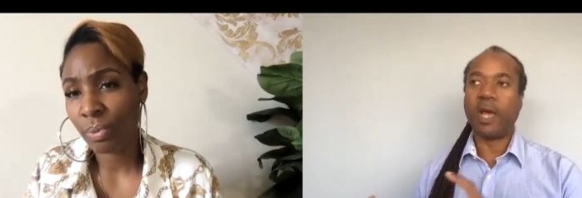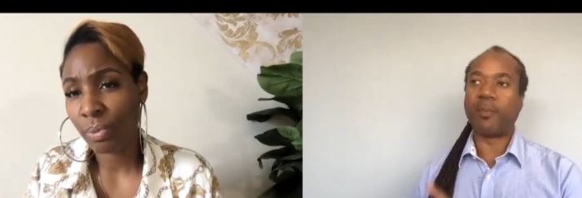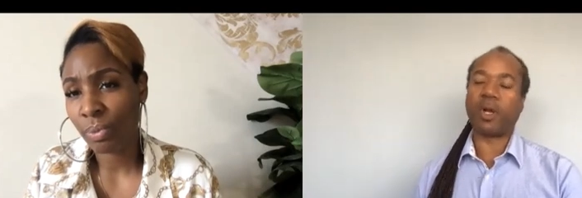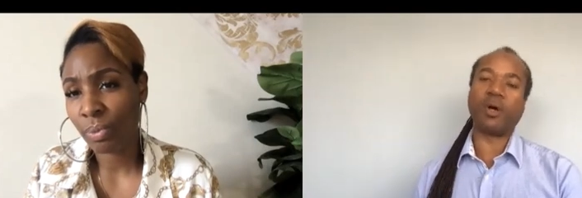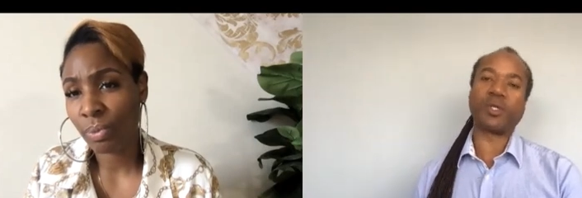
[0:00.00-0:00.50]

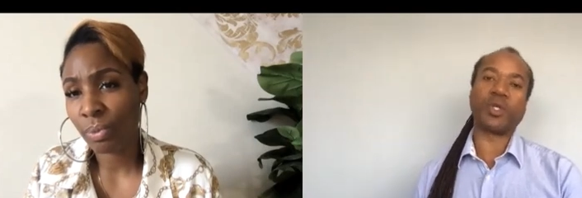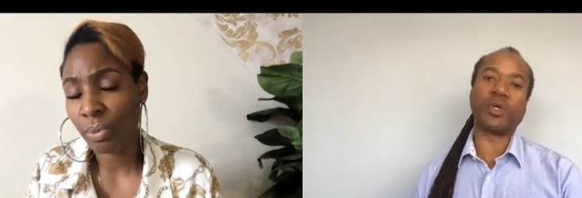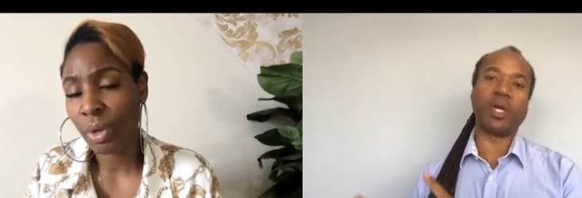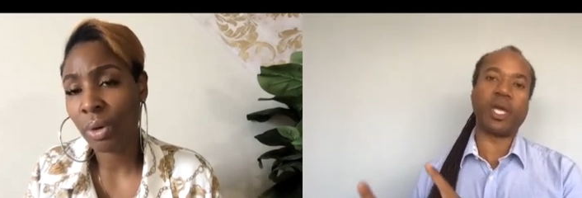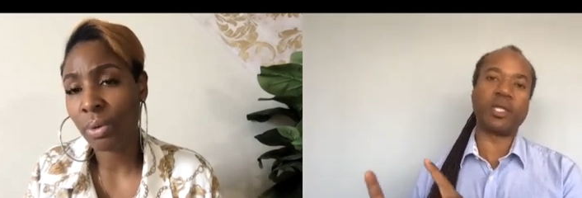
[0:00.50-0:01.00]
Speaker 1: But
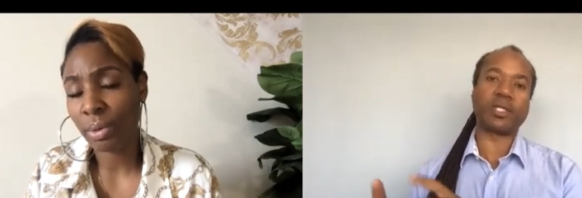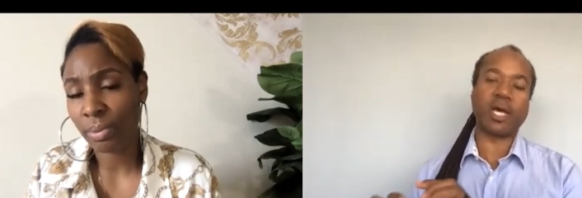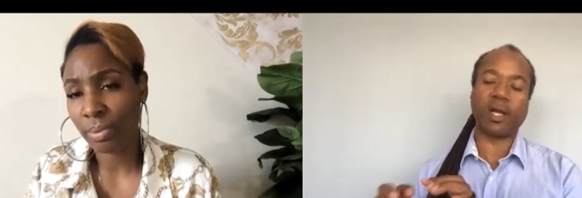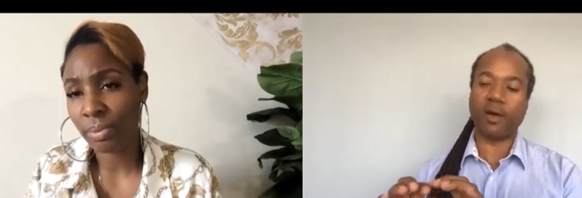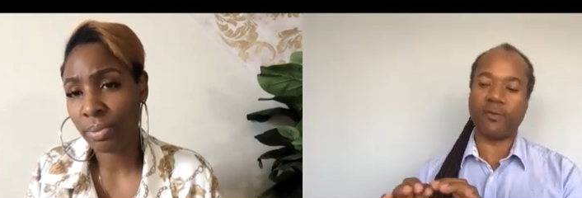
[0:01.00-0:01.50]
also
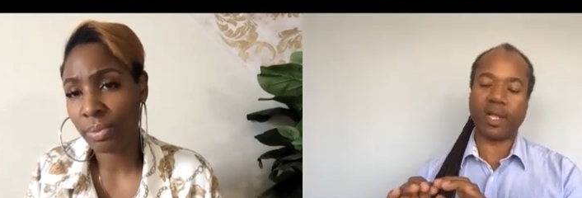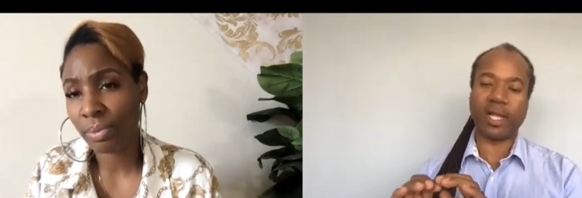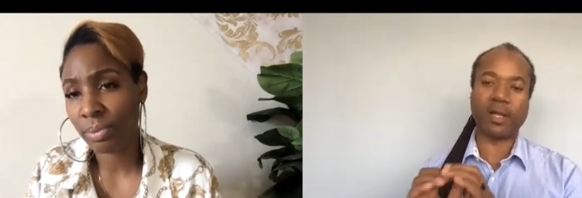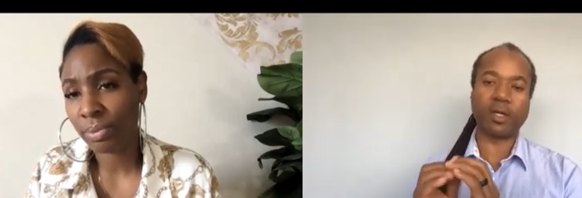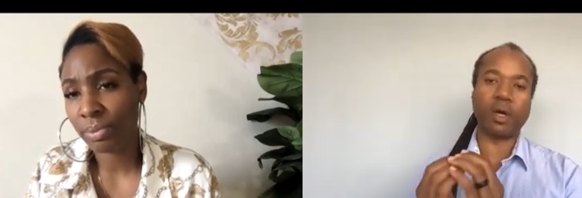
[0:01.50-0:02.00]
inside of a
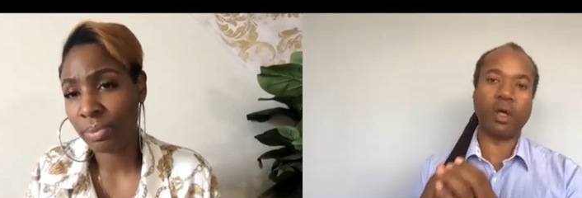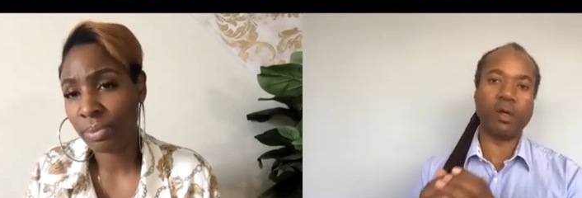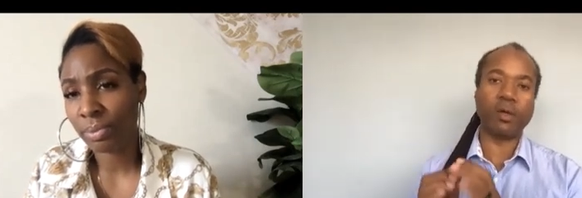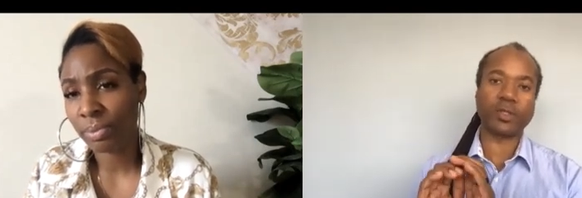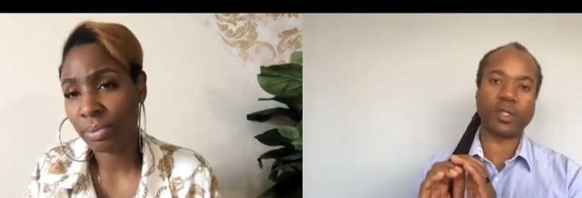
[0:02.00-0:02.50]
lot of the
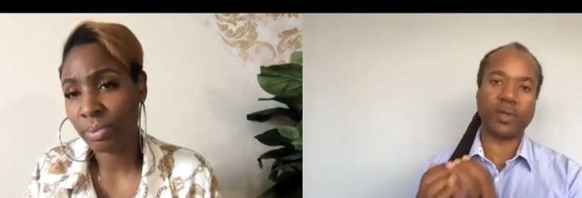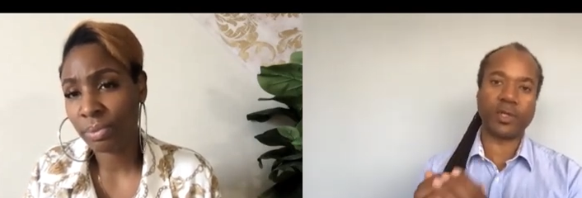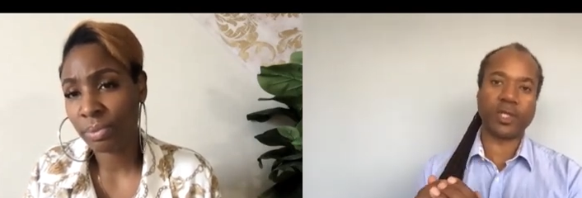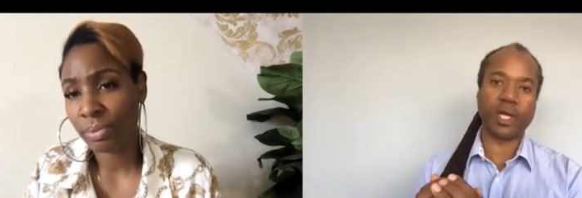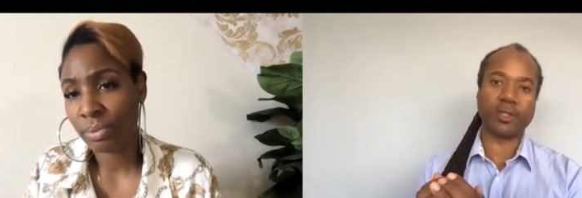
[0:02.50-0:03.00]
hulls of
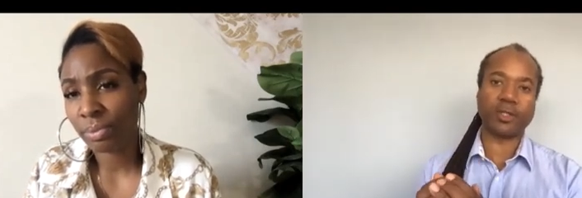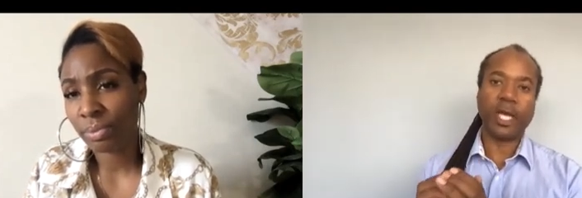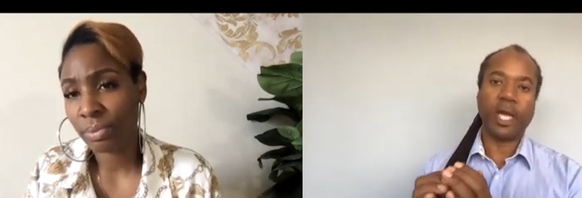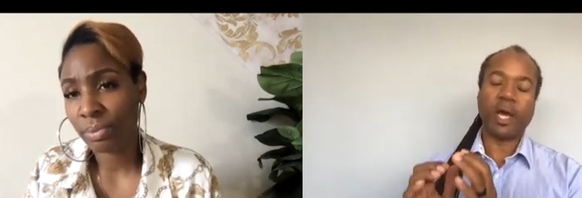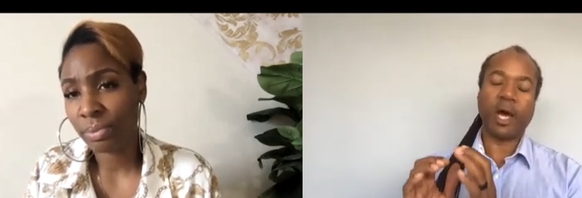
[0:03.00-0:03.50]
these things
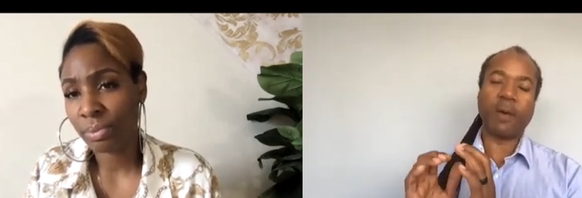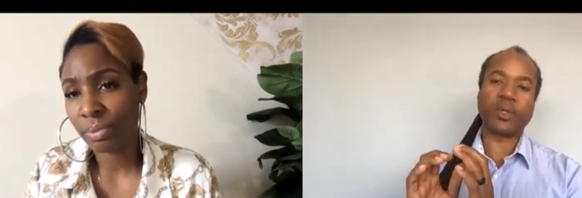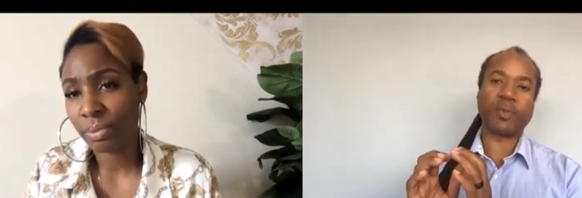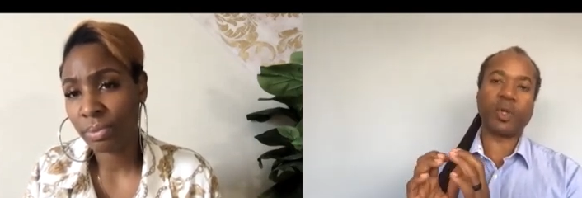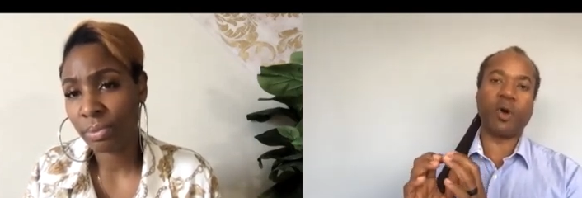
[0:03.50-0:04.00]
um,
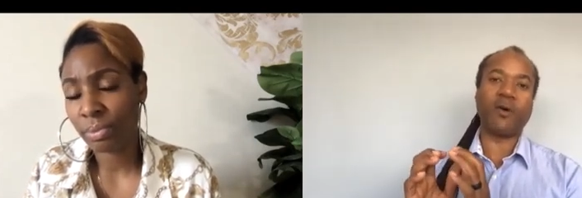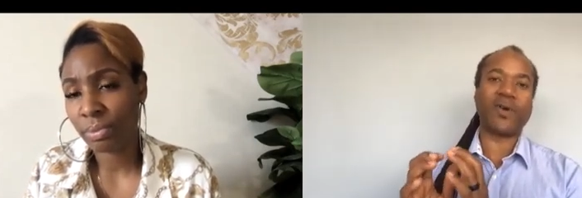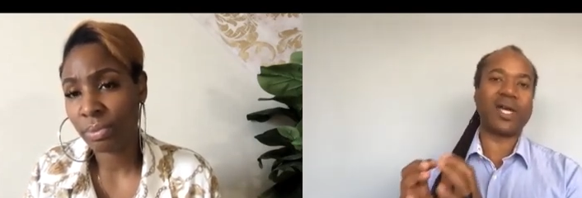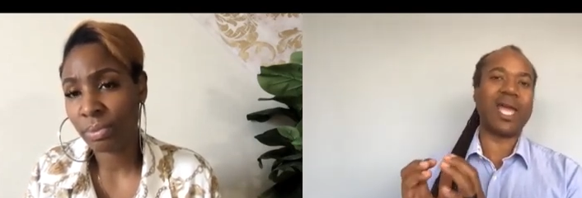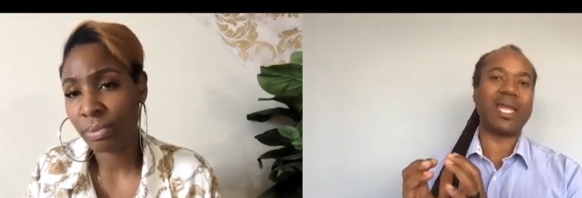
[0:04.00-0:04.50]
something called
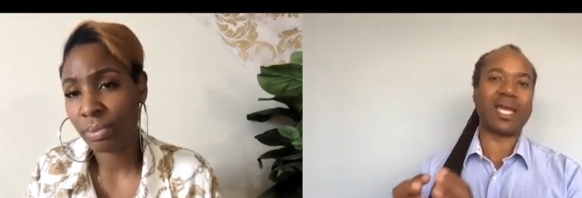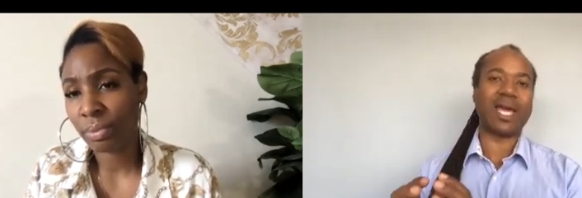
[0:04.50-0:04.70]
phytic